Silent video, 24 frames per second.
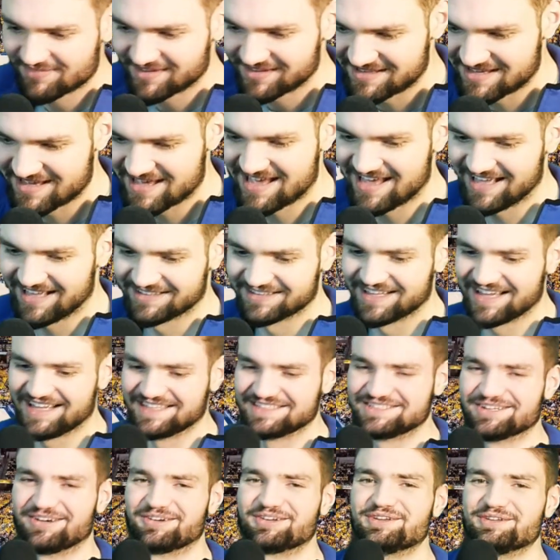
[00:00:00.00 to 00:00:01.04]
Yeah,
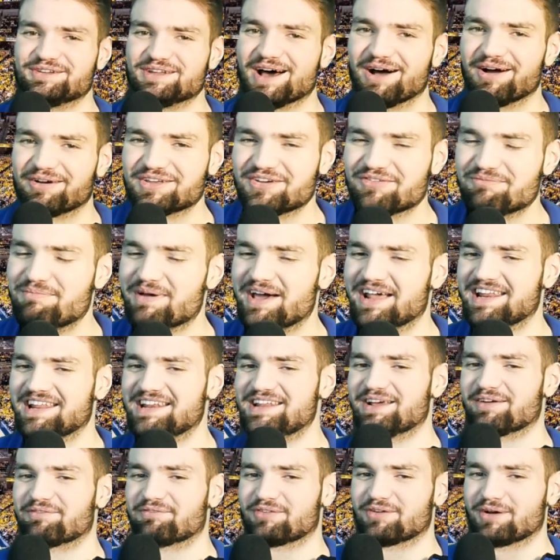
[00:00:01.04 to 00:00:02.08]
Lando, you know, you've been in
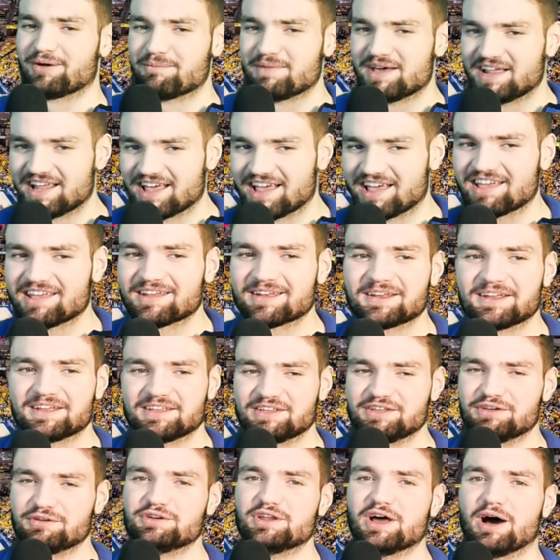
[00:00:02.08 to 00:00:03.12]
here for a minute.
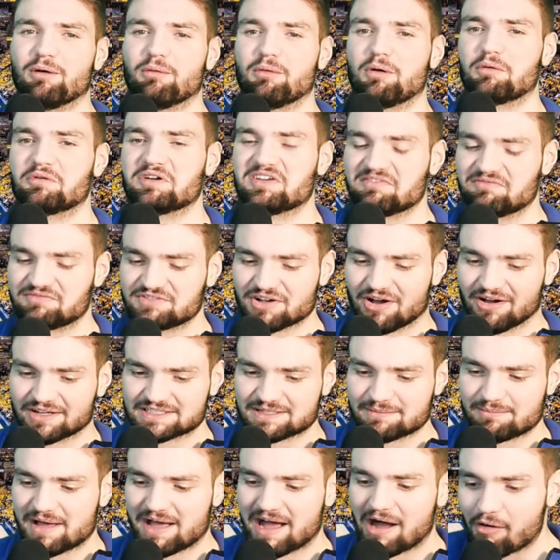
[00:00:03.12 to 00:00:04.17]
You know what we've
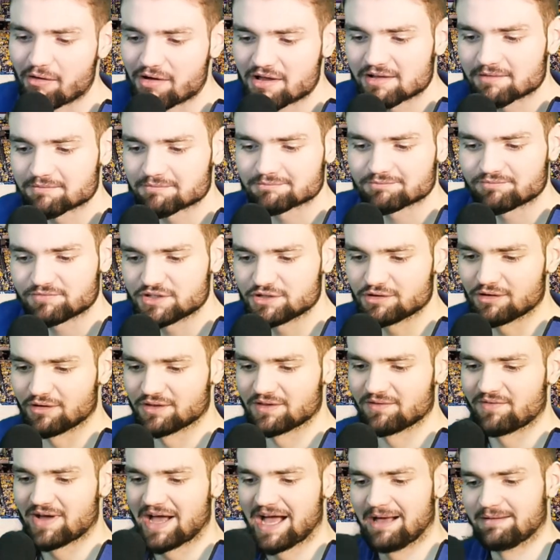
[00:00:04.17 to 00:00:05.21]
talked about. You know
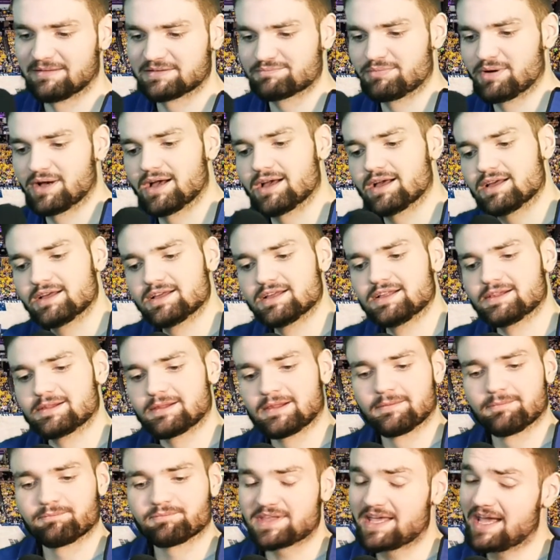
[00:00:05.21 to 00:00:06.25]
the vibes. But
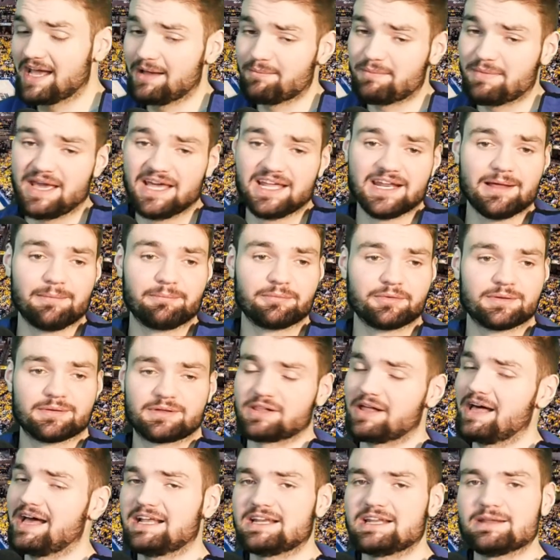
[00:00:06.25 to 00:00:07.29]
yeah, man, I'm
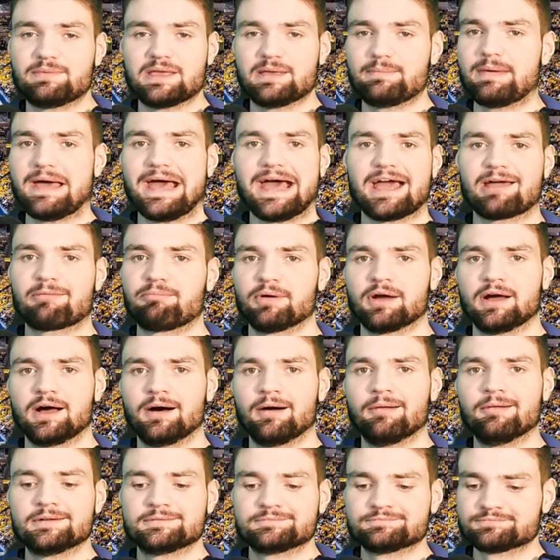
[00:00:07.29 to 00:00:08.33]
glad to be back,
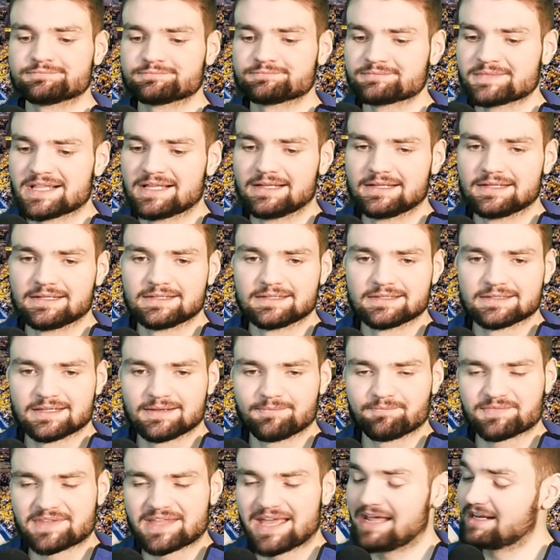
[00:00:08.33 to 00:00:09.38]
bro.
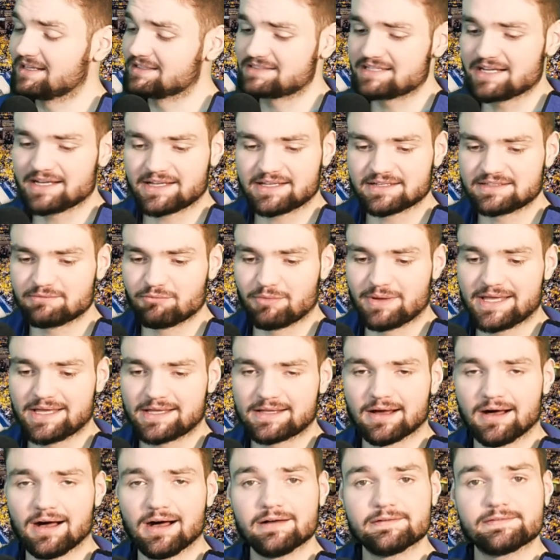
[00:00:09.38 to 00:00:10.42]
Had to take a
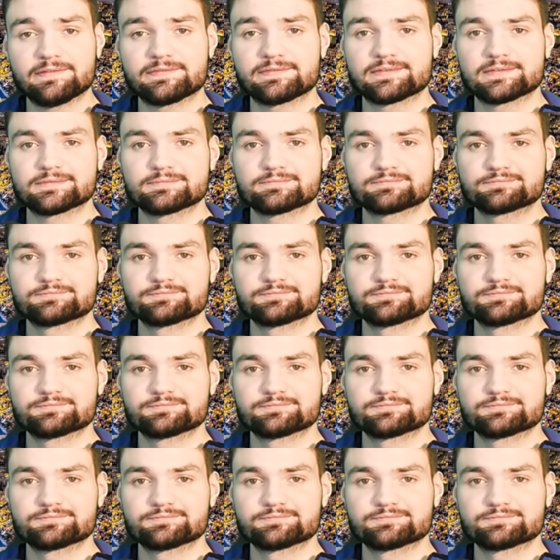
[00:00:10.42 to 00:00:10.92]
week off.